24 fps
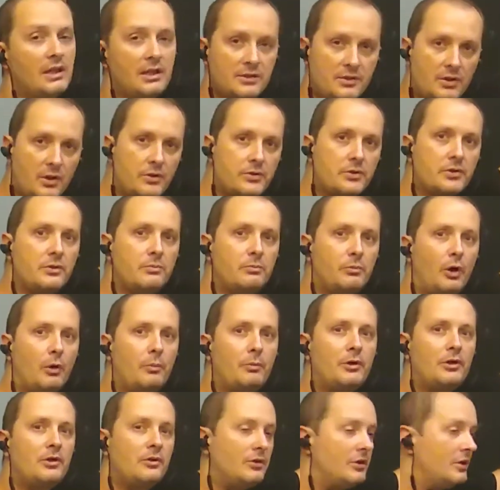that's also the
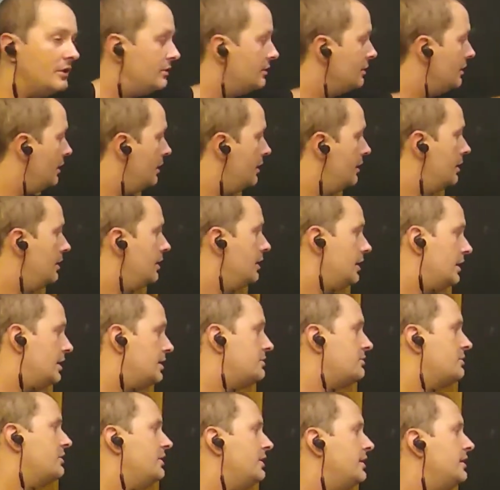property you need.
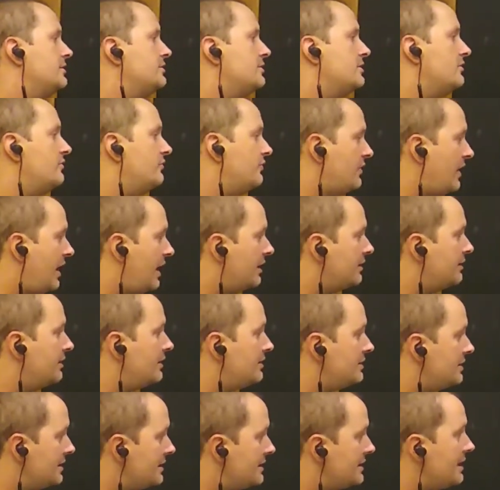It's related to the fact
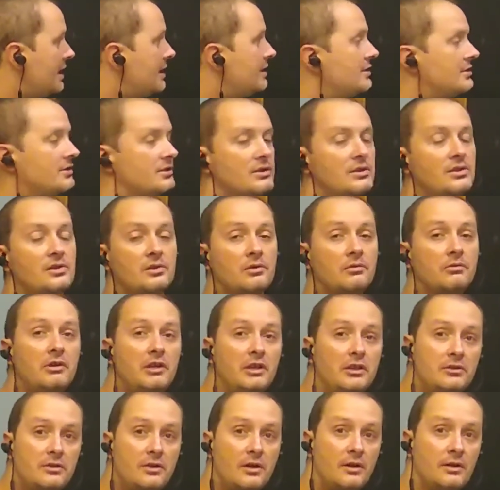that this set is
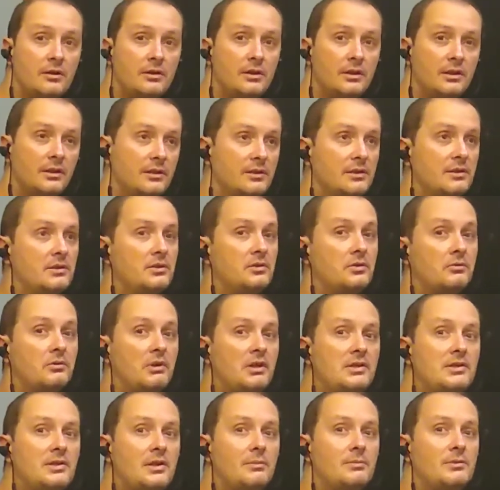discrete. It's a
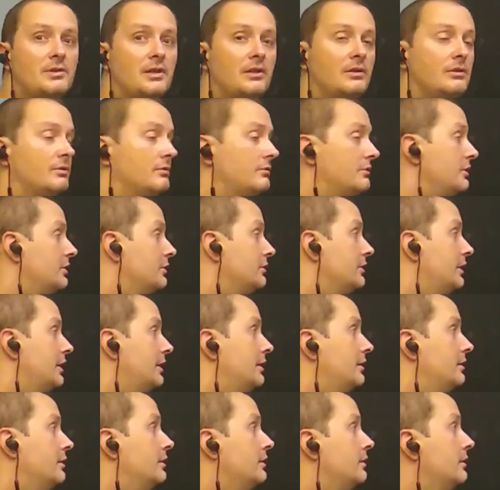discrete subset of the real
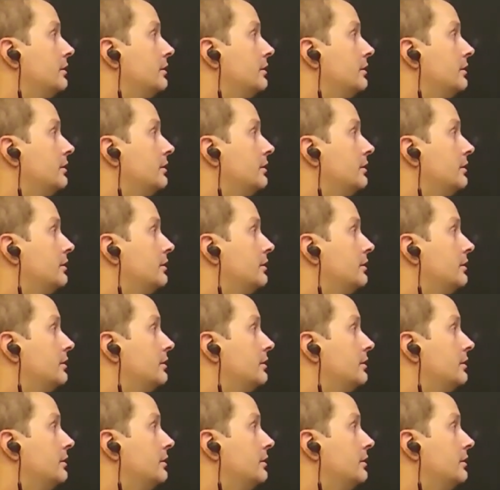line.